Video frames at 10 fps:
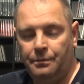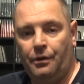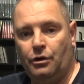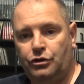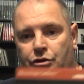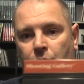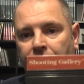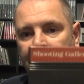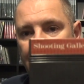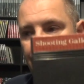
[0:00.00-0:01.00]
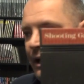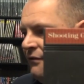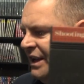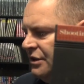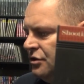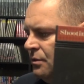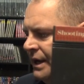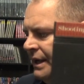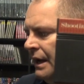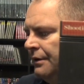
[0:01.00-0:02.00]
We've got Shooting Gallery. I think
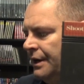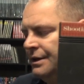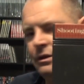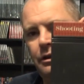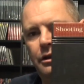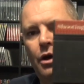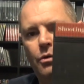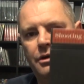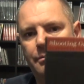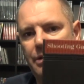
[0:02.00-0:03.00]
Shooting Gallery is loaded,